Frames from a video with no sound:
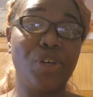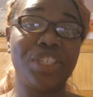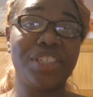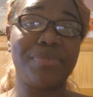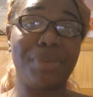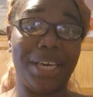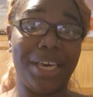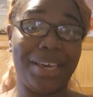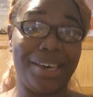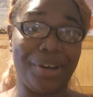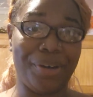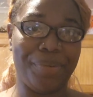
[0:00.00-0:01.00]
just me and
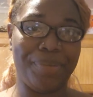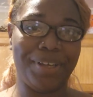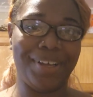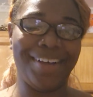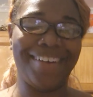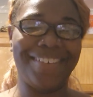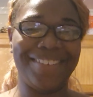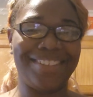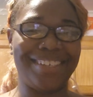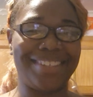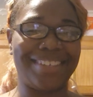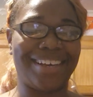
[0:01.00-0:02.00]
him on
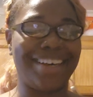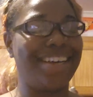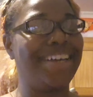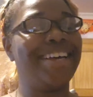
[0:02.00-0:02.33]
TikTok.